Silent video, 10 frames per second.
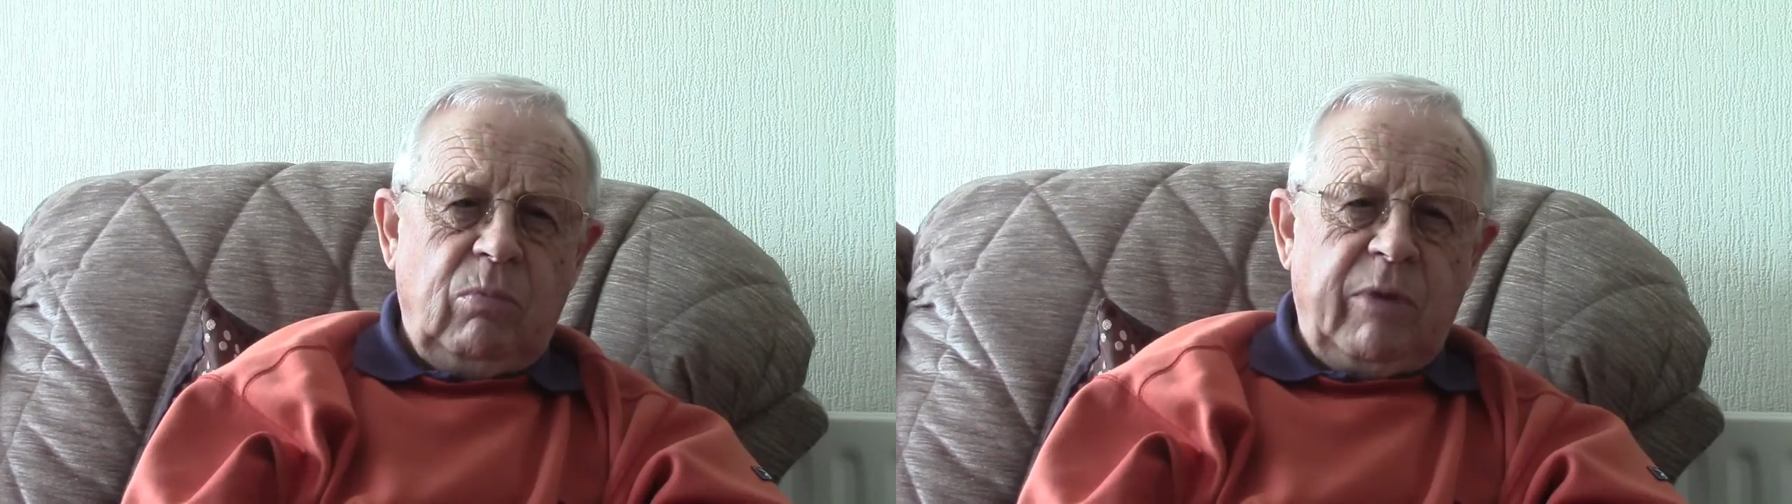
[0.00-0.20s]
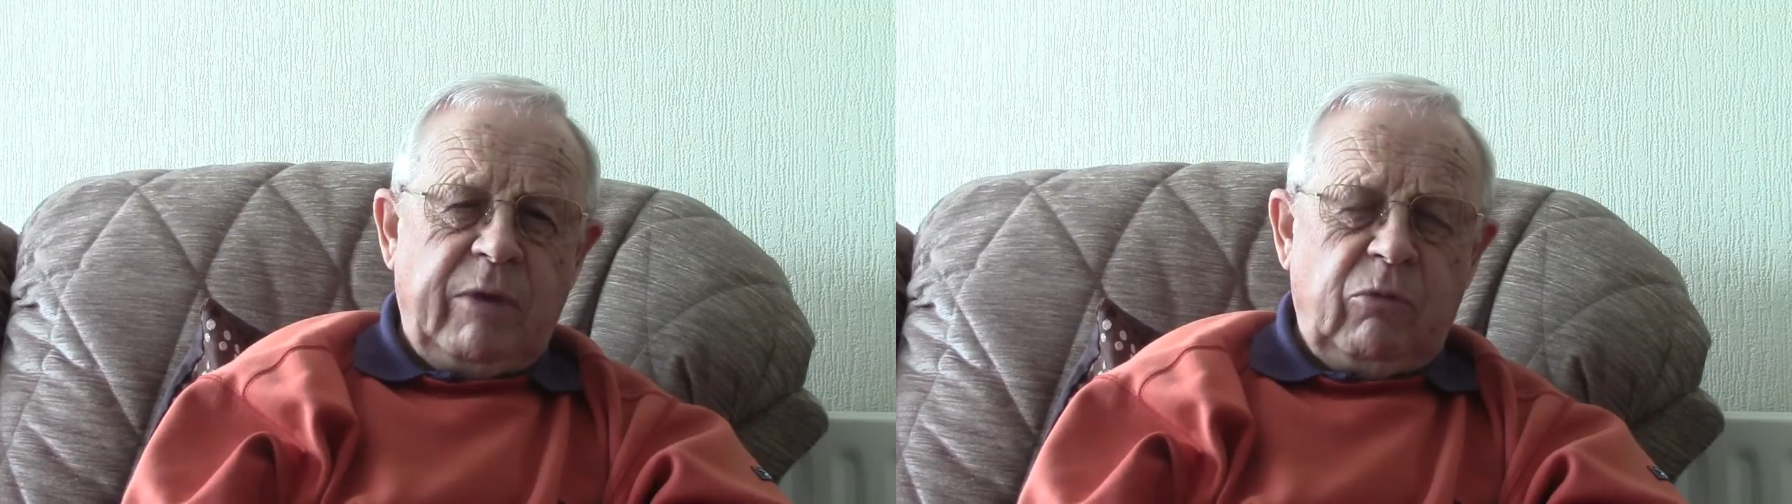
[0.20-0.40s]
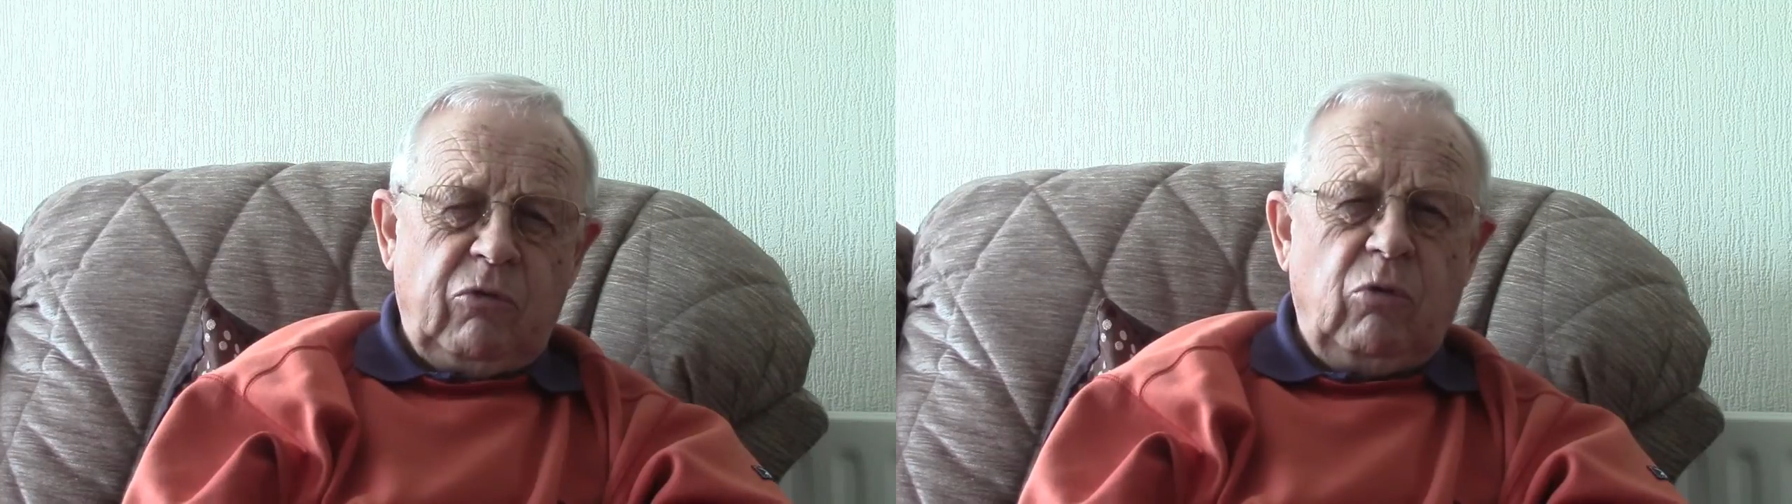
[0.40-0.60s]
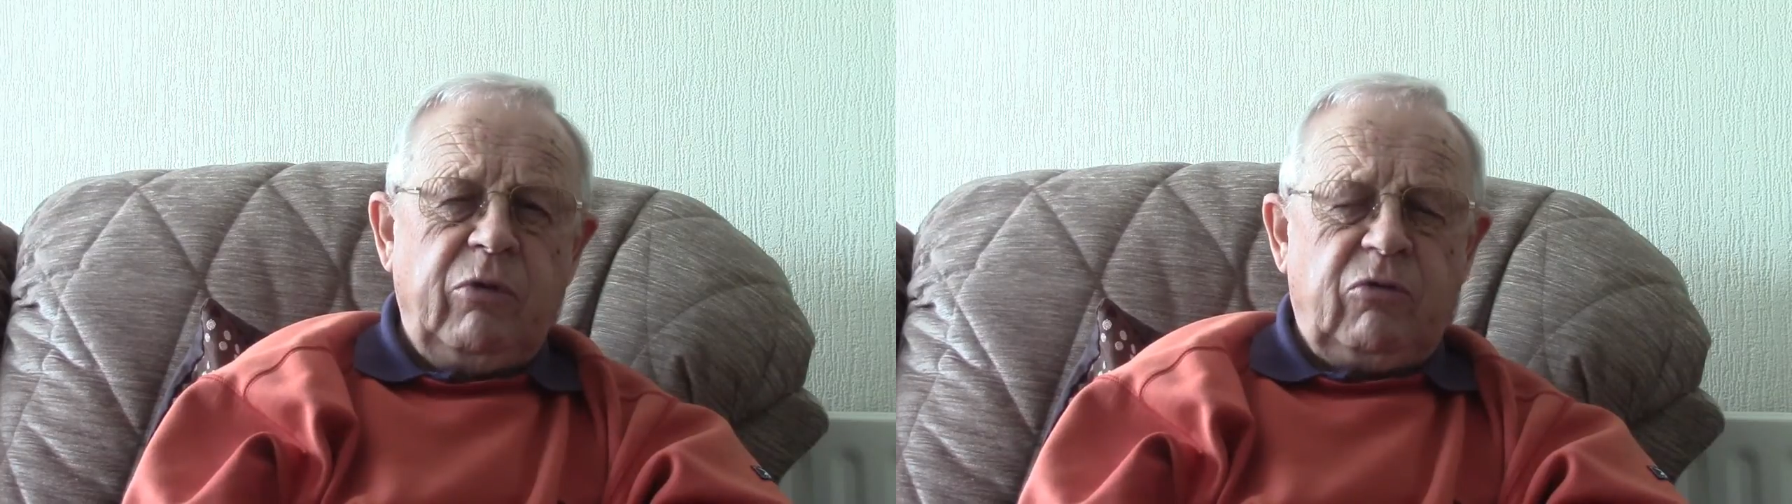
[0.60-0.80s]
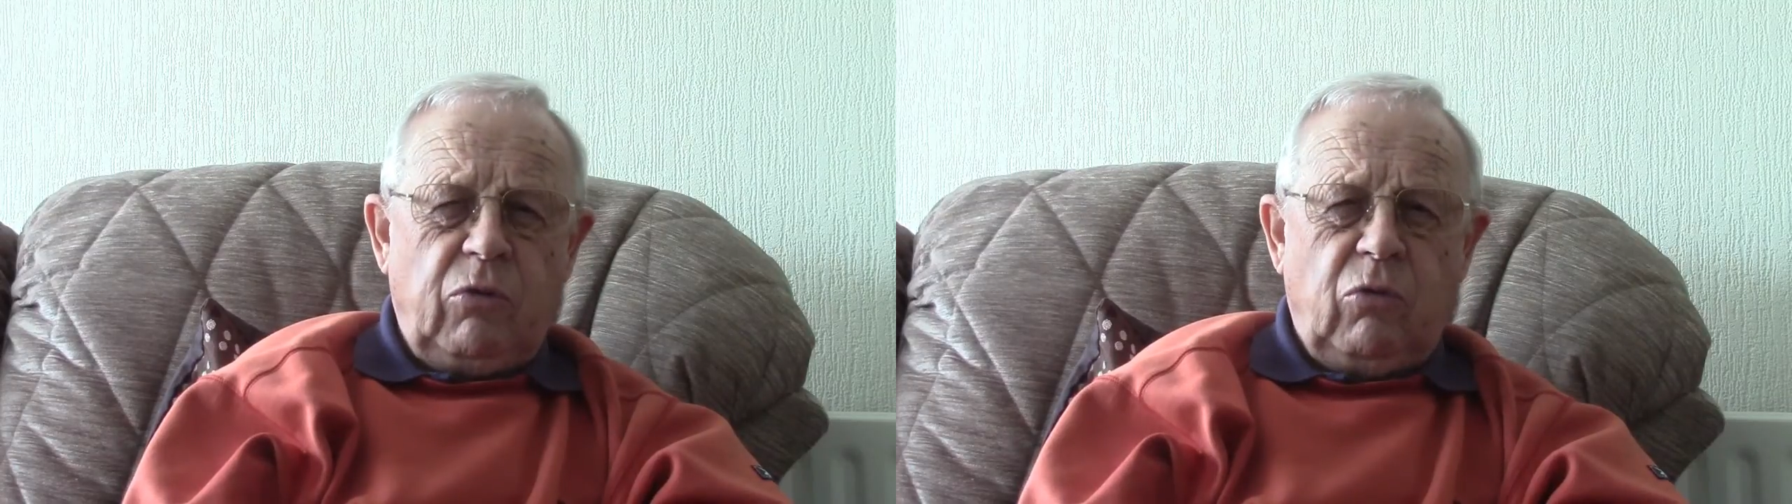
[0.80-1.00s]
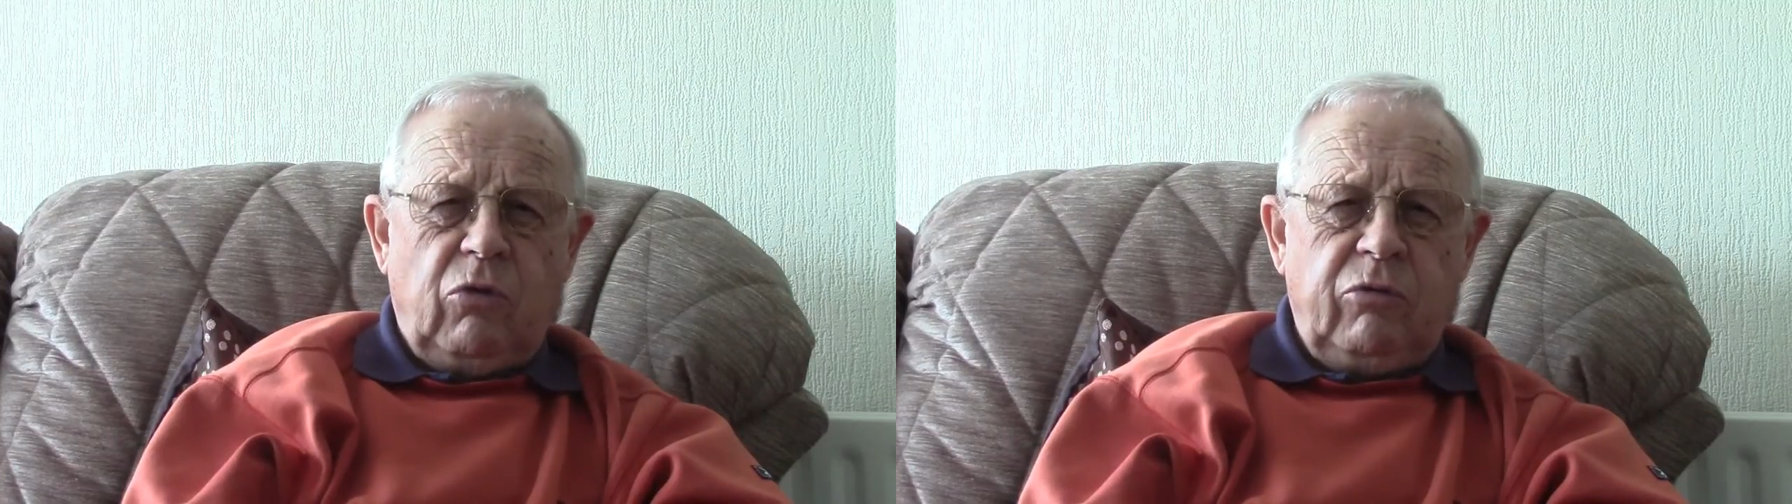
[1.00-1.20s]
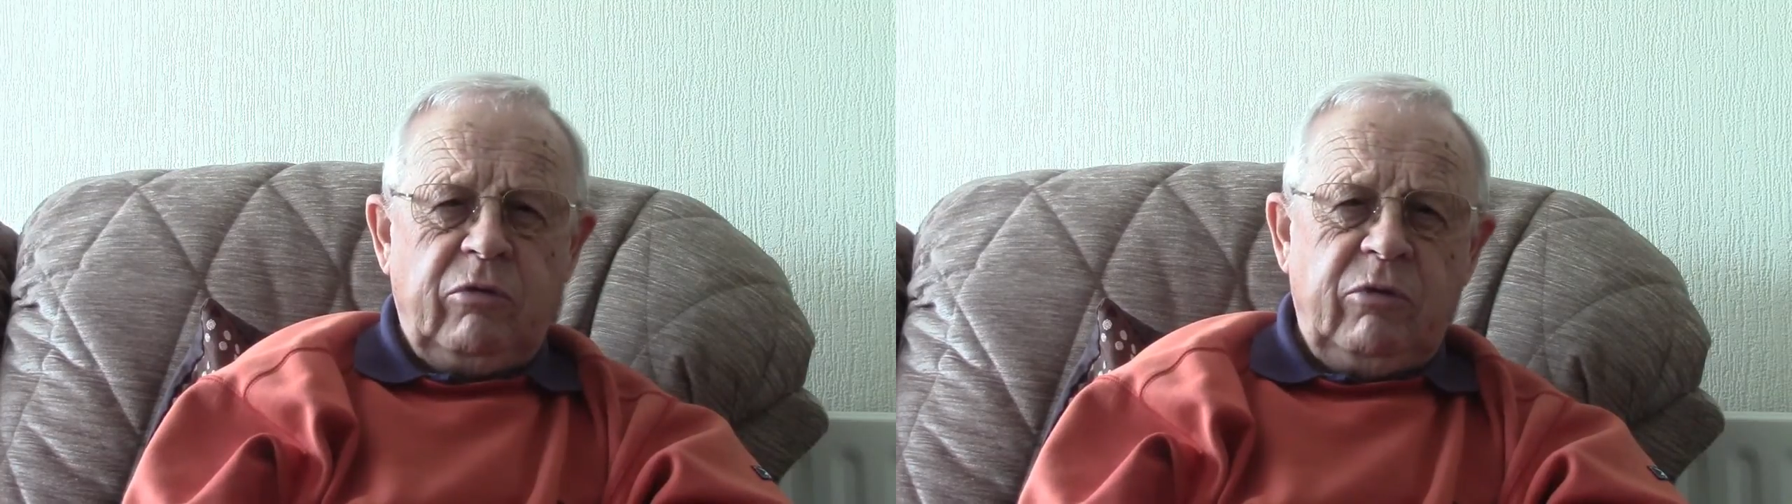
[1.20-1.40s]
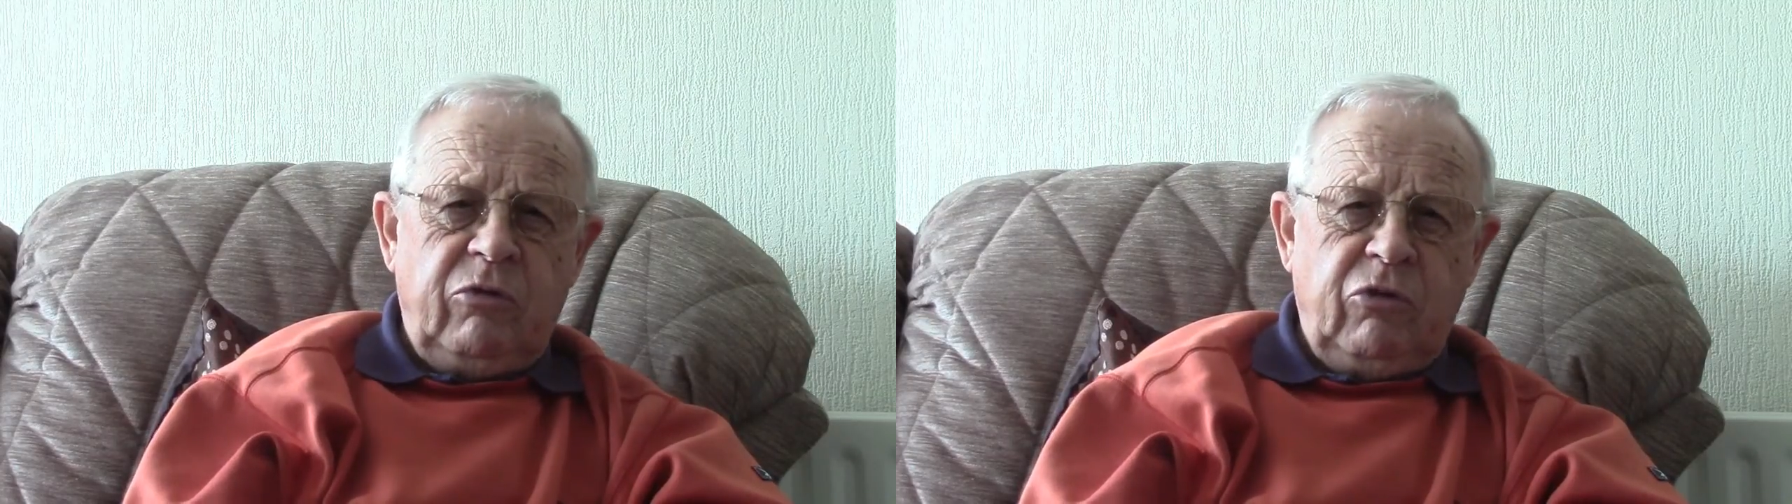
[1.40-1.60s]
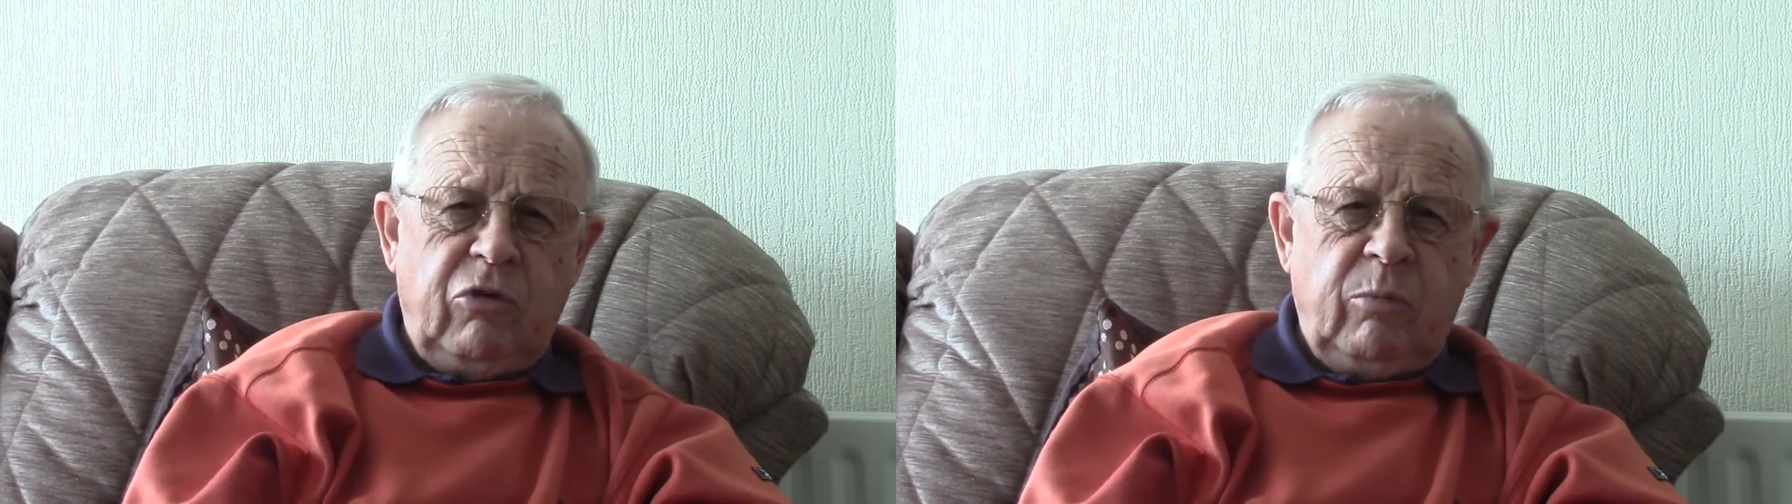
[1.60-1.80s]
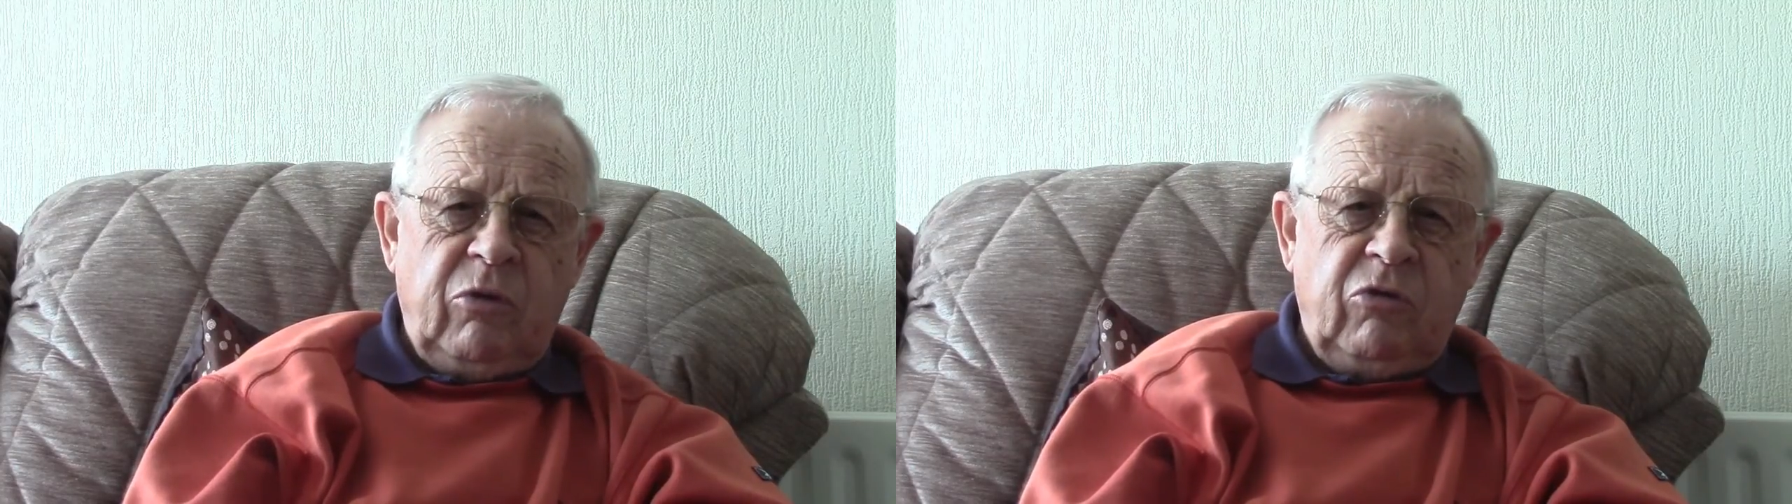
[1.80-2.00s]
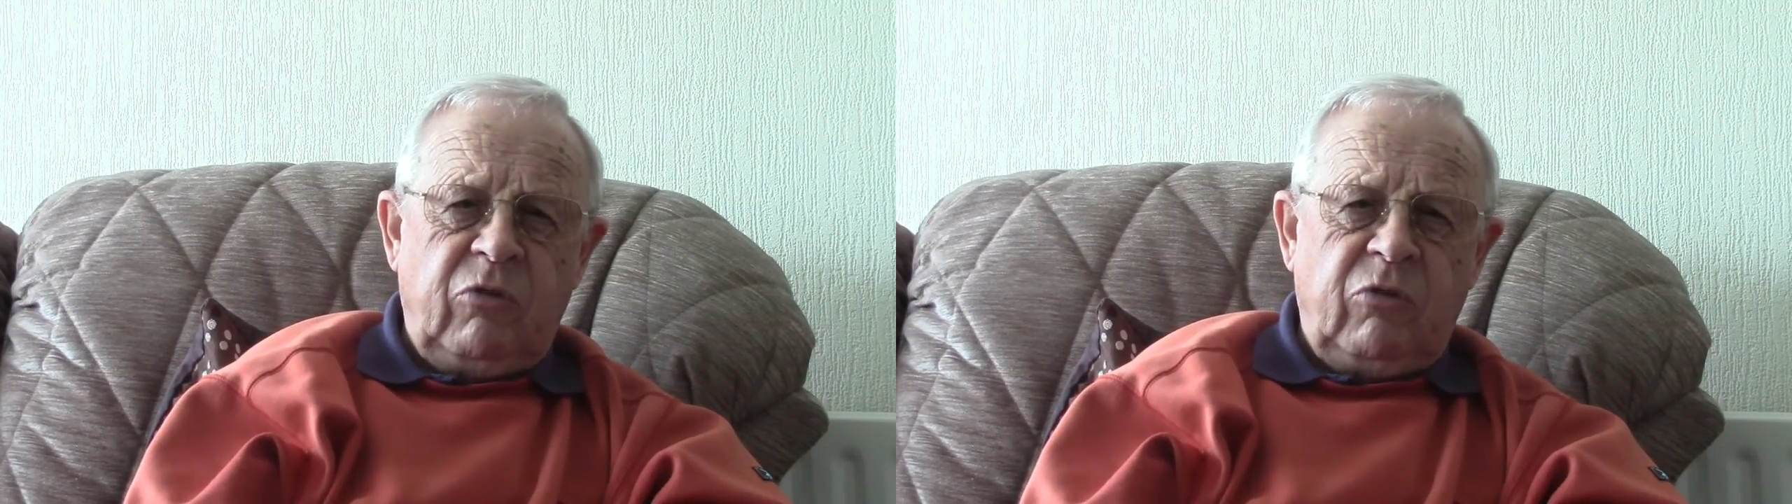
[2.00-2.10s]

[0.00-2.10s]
it was always thought that the Germans